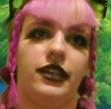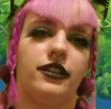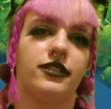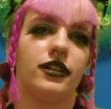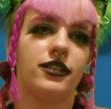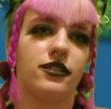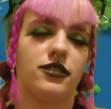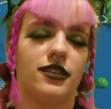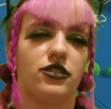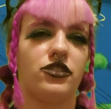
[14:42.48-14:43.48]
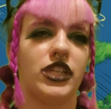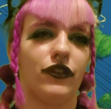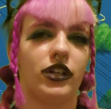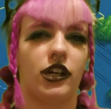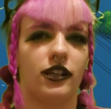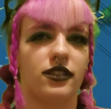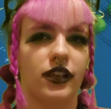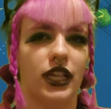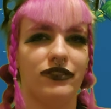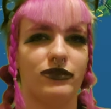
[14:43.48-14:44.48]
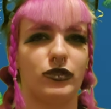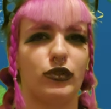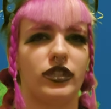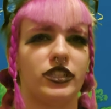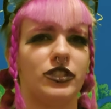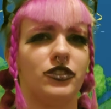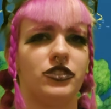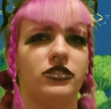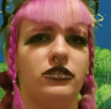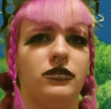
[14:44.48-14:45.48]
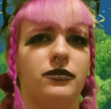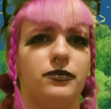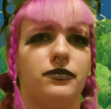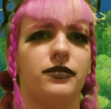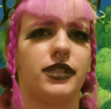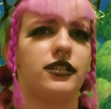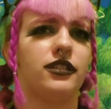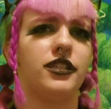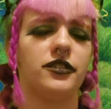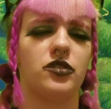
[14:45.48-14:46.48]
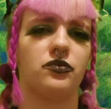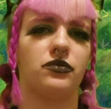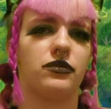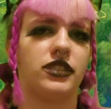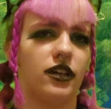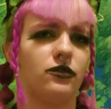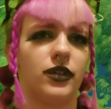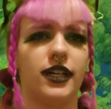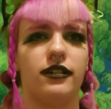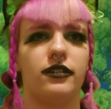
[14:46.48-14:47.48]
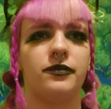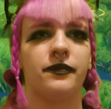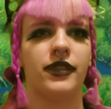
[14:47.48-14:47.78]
It is also such a different art style from what we're used to, but here it's done well.